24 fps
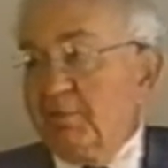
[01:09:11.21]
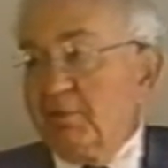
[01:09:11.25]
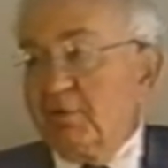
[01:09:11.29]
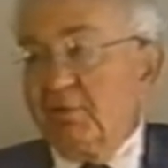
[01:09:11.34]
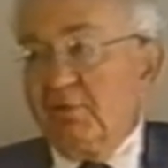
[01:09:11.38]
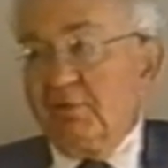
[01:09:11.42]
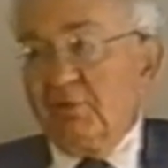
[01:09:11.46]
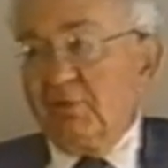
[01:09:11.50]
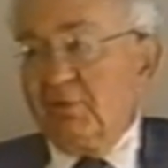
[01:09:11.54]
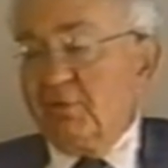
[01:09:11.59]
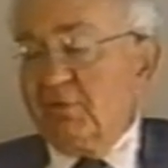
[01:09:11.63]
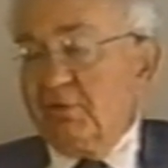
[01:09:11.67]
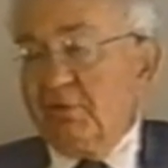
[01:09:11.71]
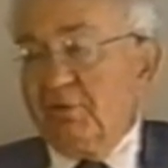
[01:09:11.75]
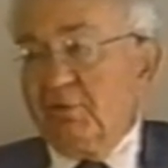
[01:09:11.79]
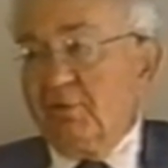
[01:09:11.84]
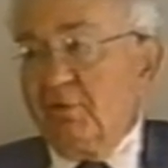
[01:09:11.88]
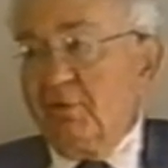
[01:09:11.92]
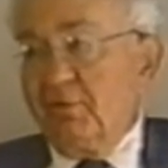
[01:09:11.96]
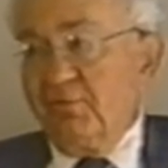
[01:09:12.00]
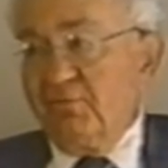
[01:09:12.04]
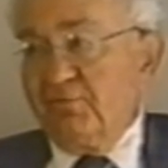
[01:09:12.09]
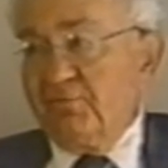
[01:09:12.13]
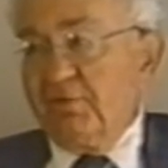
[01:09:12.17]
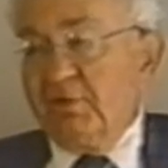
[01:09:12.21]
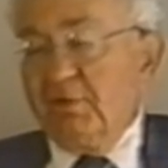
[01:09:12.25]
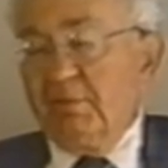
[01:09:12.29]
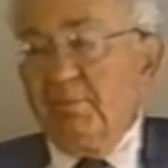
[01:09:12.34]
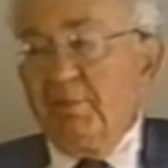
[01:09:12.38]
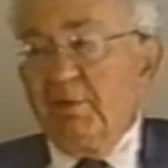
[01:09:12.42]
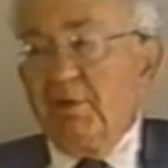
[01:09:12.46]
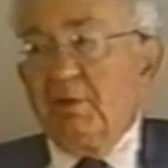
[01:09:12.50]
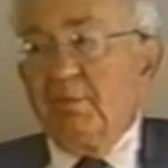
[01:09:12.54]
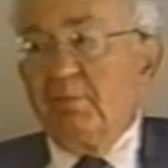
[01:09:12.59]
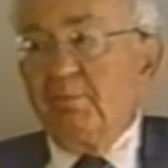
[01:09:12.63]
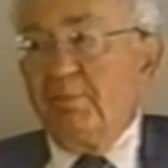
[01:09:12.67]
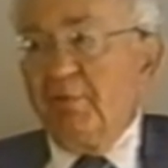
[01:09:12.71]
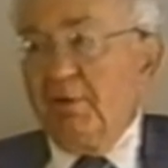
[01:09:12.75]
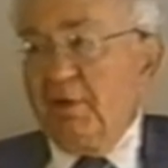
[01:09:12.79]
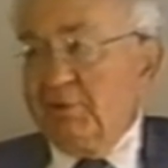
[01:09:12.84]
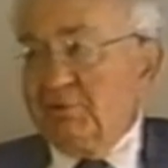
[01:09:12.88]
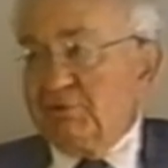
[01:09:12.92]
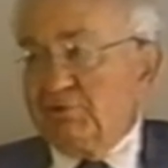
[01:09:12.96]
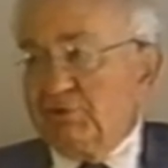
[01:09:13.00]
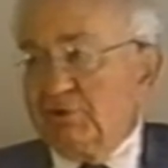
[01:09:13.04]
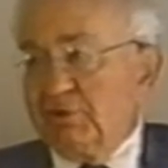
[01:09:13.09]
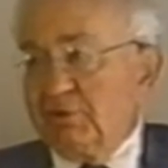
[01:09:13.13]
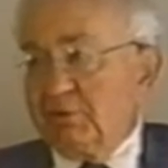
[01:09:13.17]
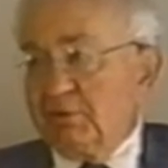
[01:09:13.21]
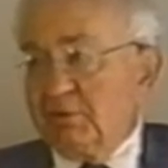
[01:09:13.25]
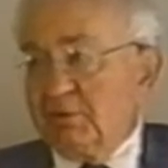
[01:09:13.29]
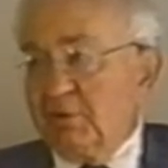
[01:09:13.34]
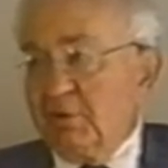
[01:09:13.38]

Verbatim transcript: because it's an awfully big project